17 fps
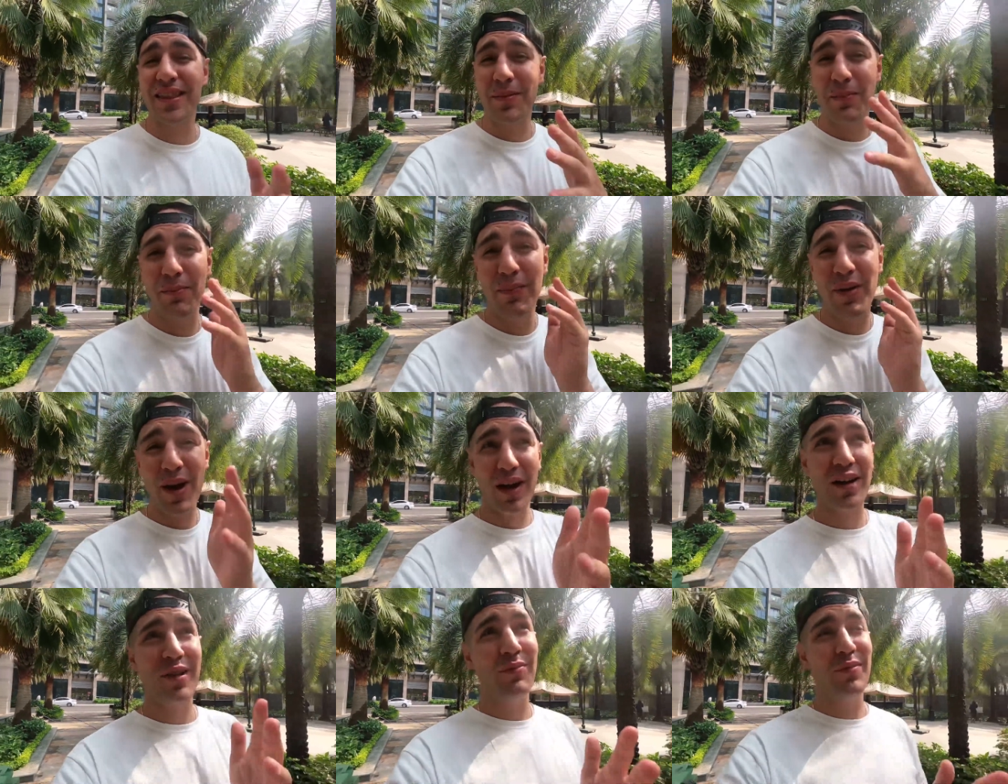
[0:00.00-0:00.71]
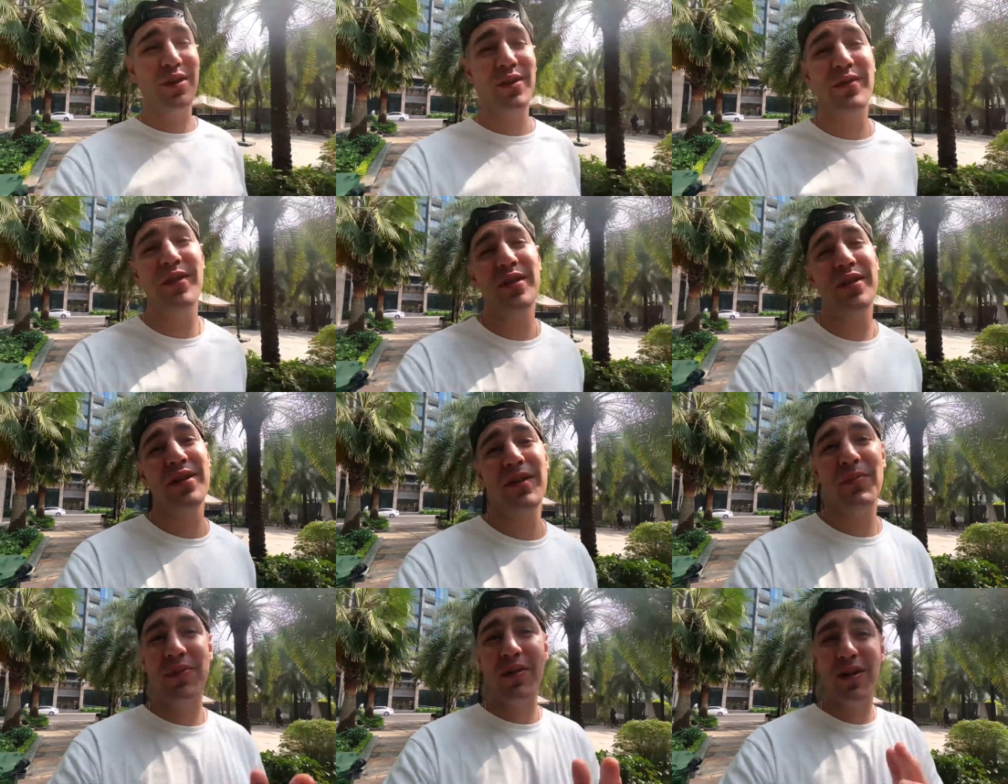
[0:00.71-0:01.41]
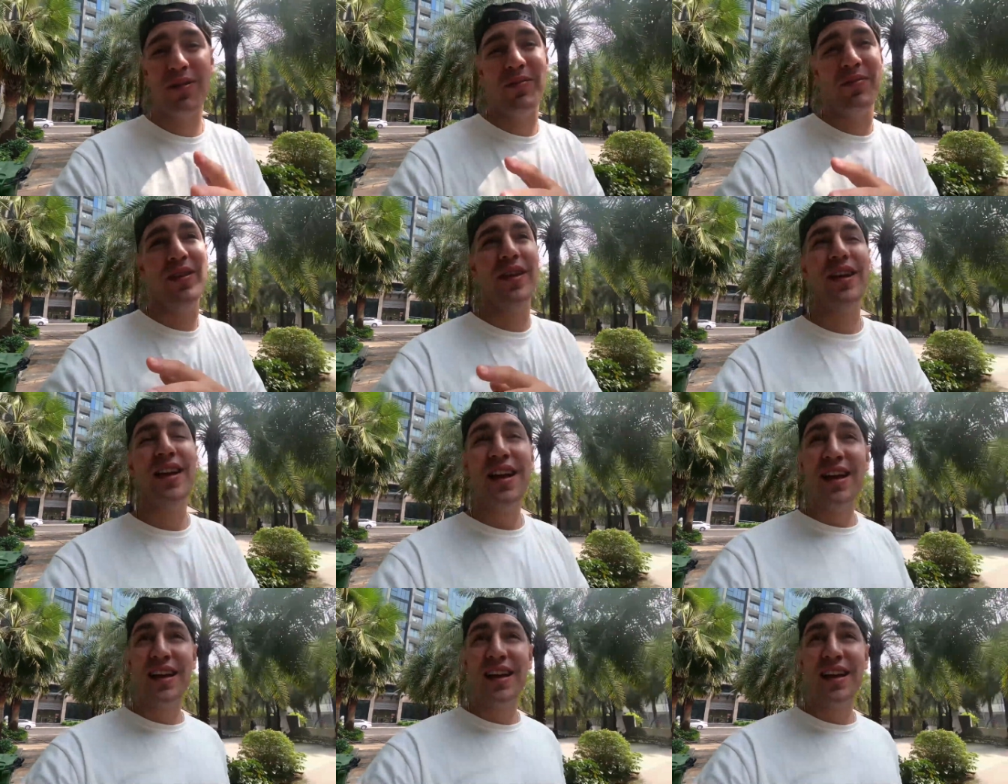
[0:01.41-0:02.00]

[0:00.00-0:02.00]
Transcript: the bottom of your apartment.